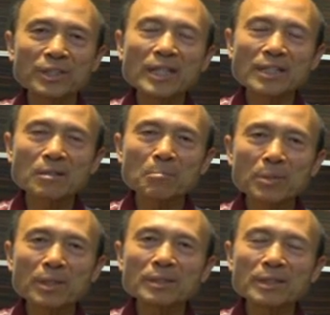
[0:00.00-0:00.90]
He has
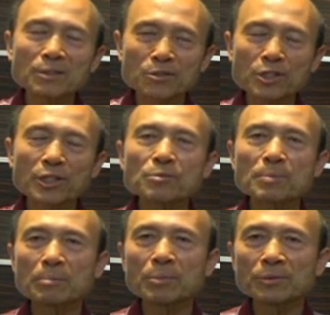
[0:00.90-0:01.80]
ability to change
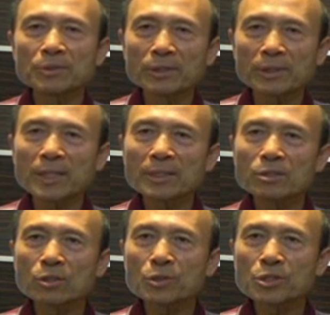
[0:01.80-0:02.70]
people. Okay,
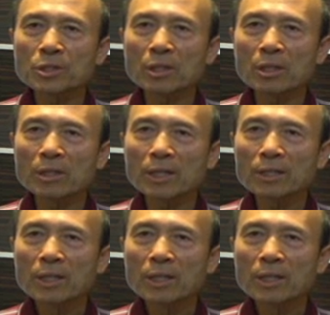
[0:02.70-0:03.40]
so we should all